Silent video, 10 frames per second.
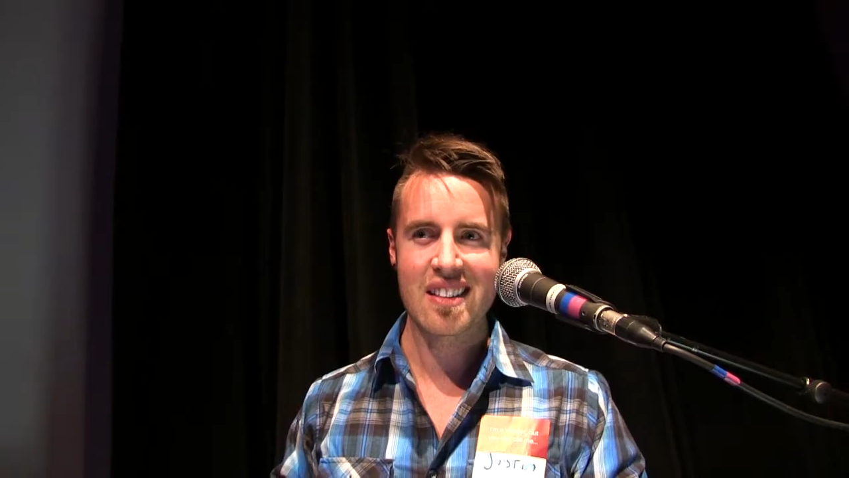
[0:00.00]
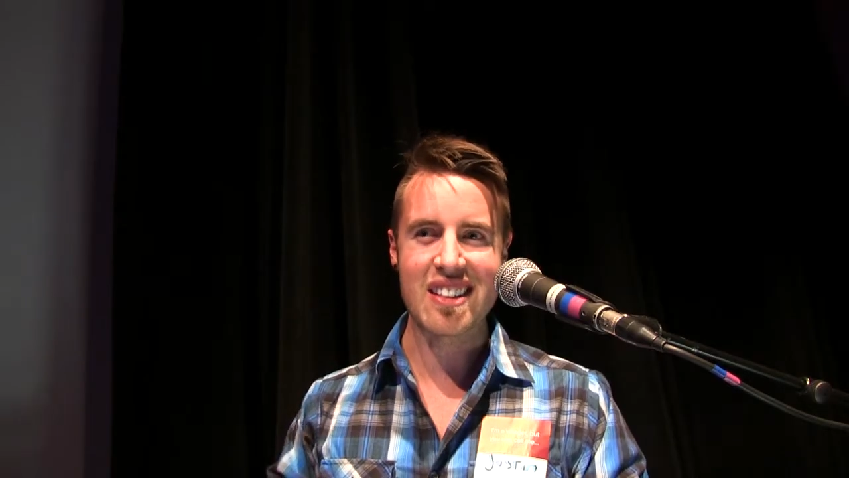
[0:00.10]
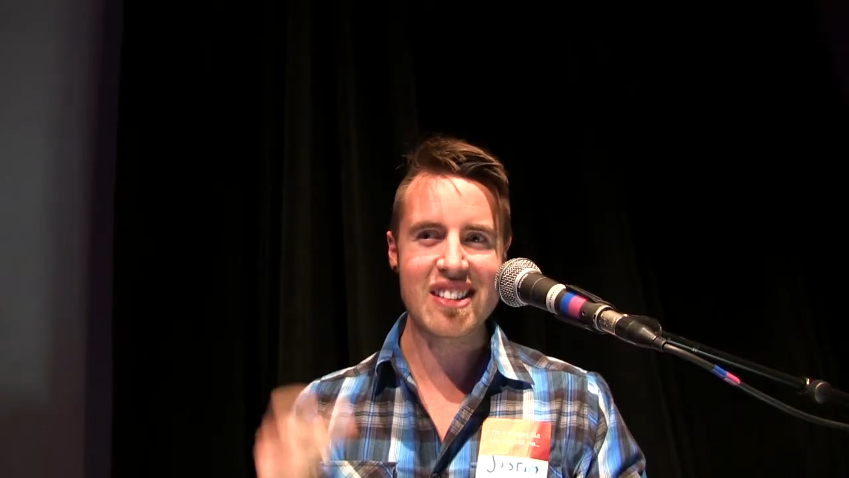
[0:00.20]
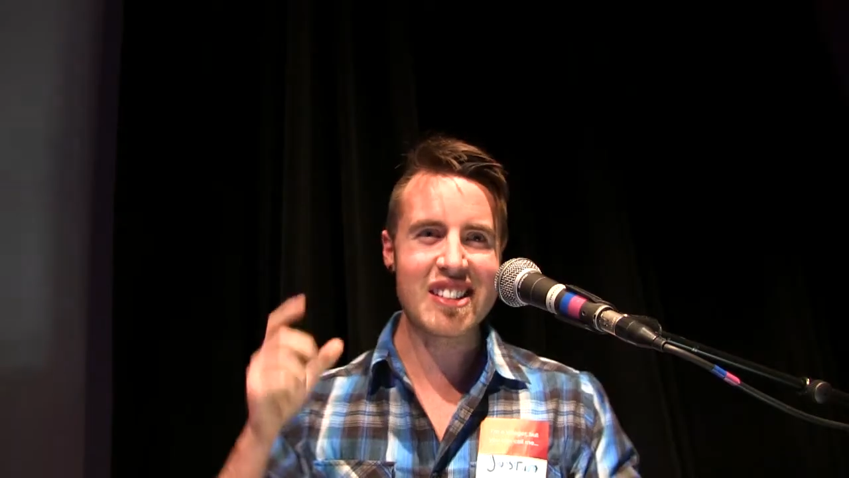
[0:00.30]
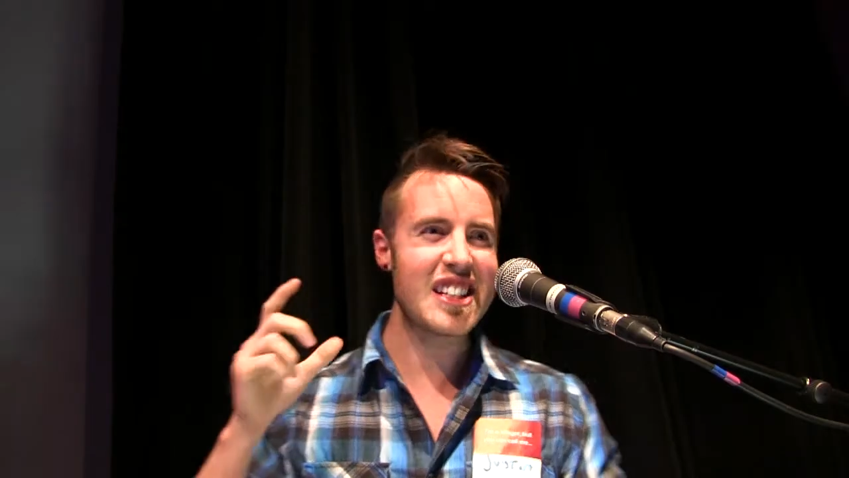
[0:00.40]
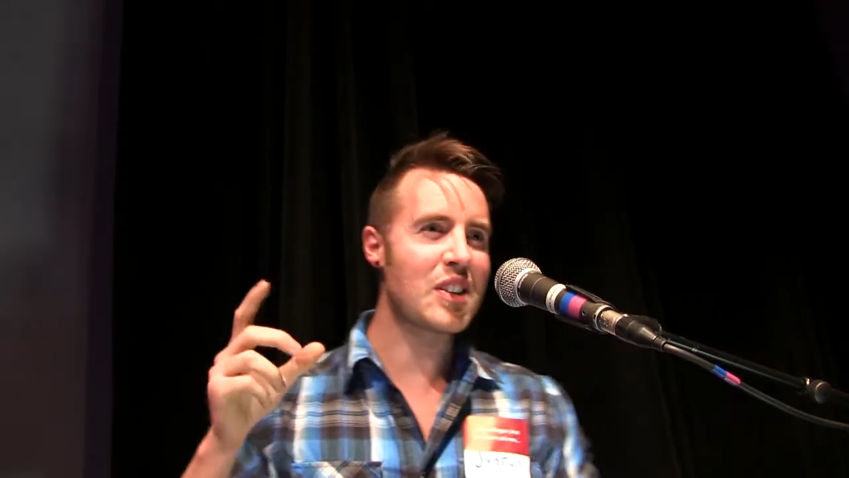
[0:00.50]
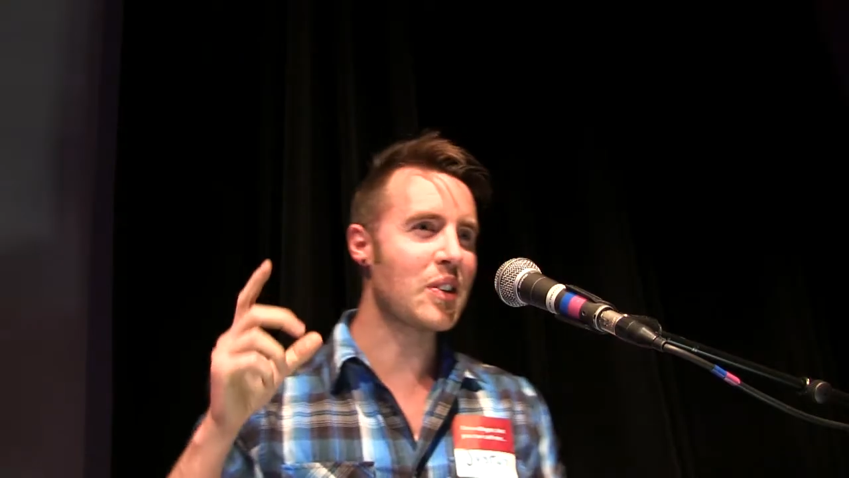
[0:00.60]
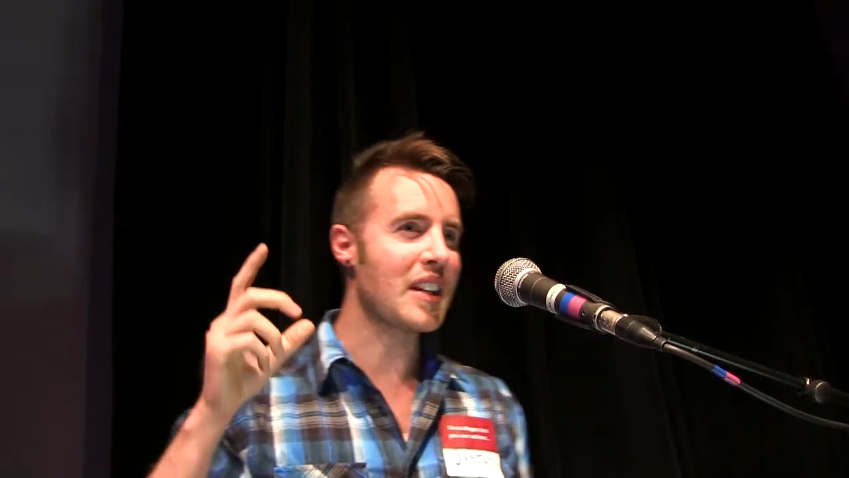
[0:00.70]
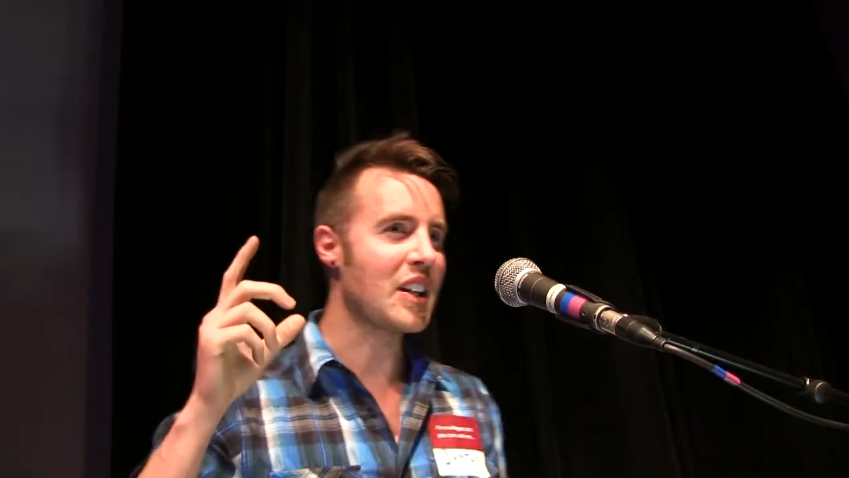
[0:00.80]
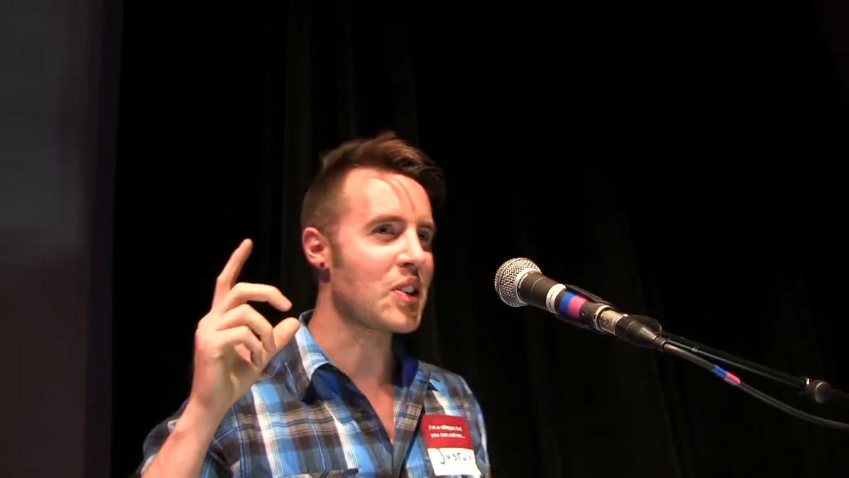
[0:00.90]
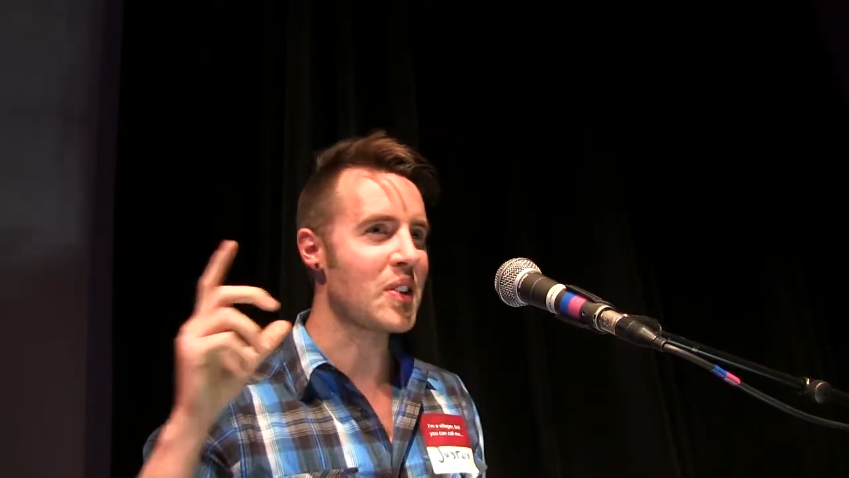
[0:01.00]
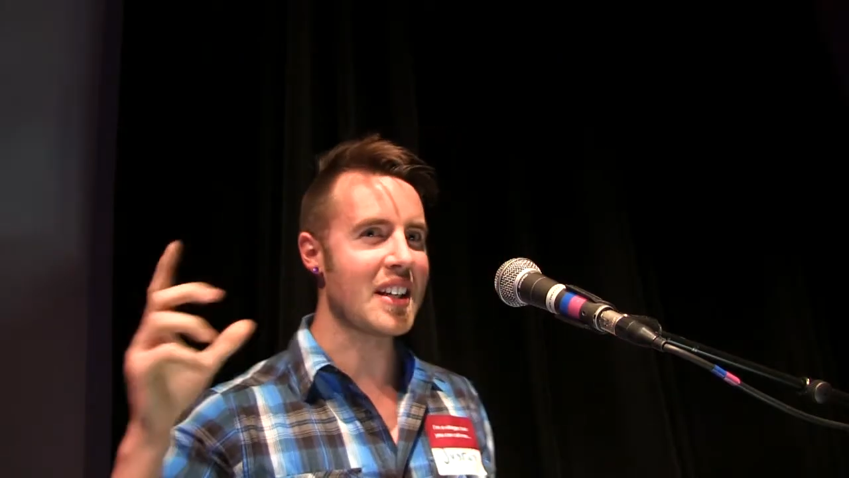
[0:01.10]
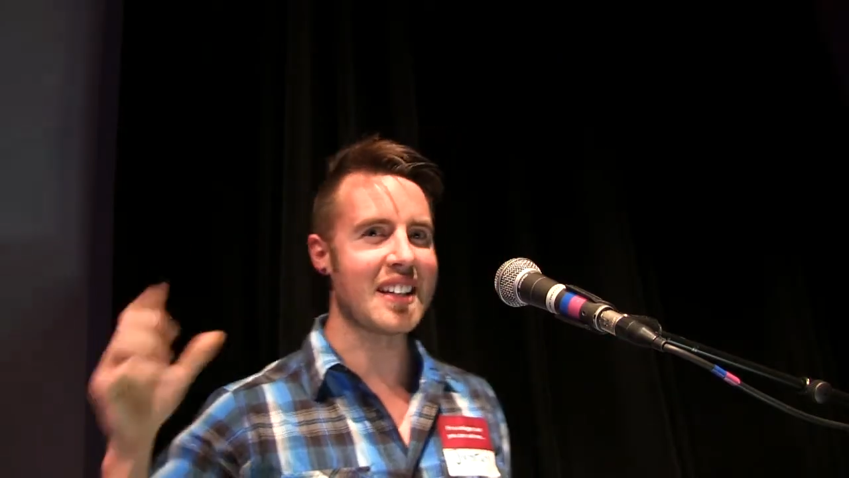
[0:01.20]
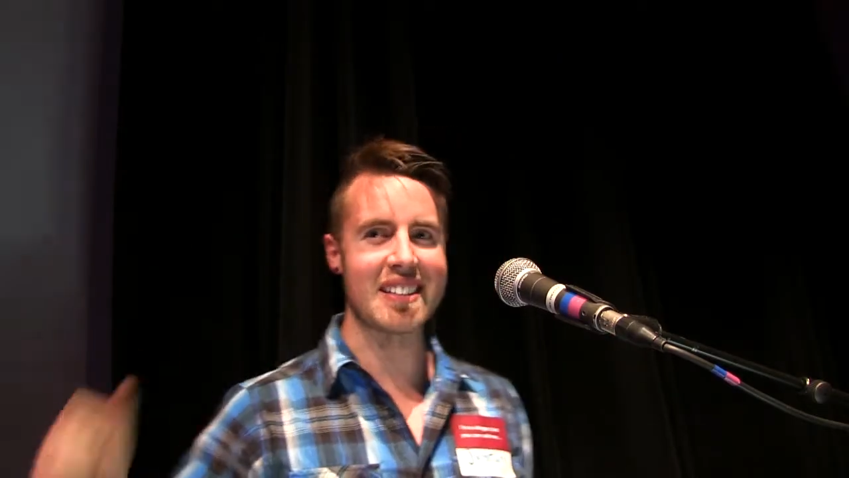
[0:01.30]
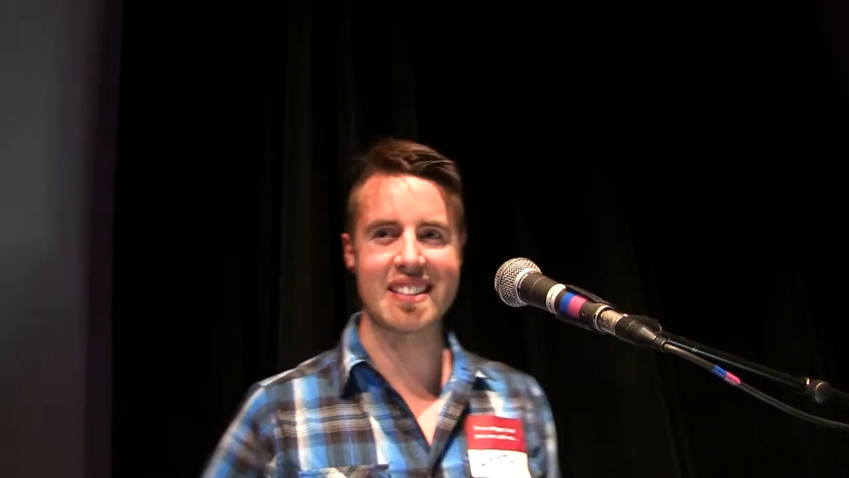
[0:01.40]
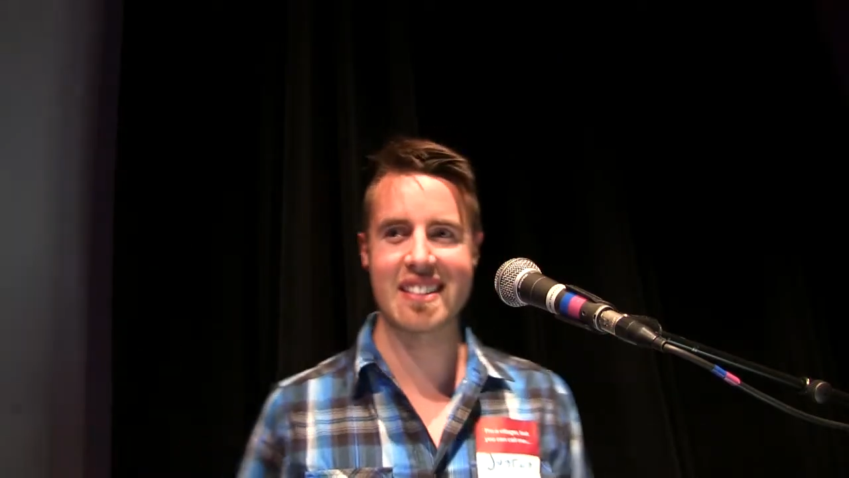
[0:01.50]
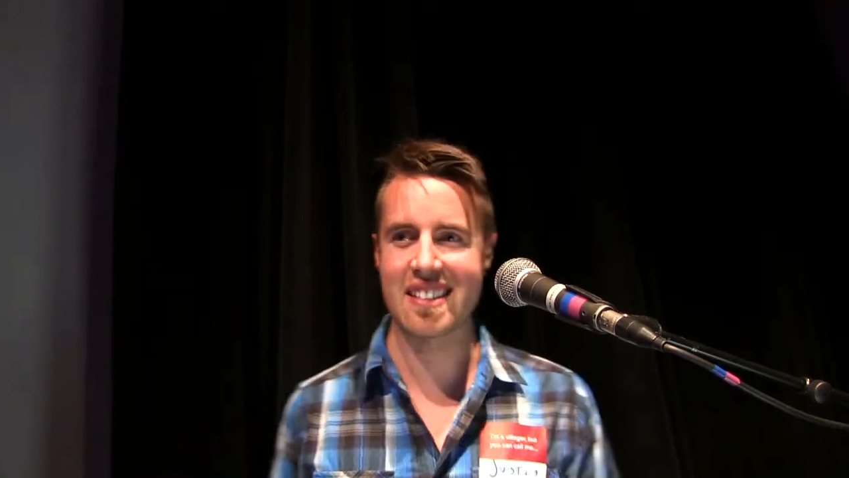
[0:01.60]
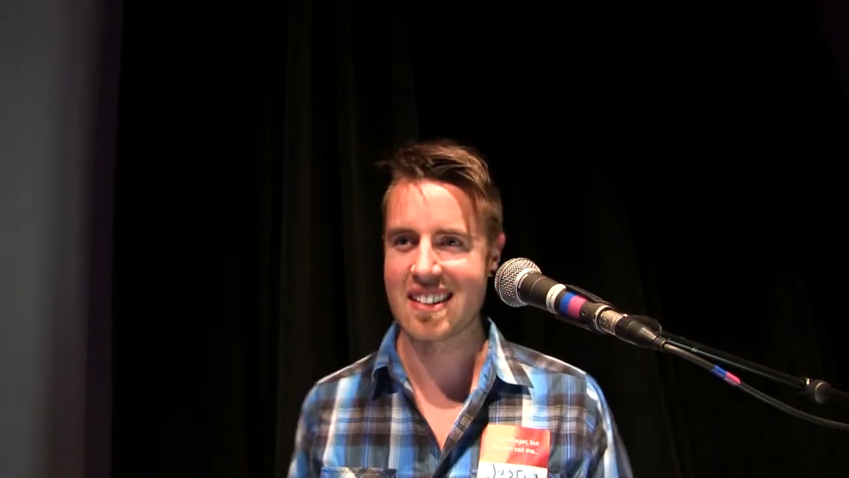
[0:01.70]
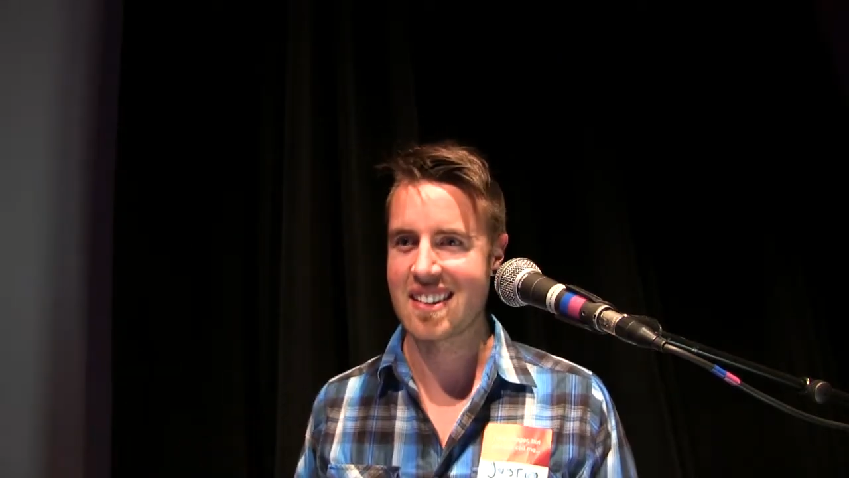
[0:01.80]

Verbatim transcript: The secret ingredient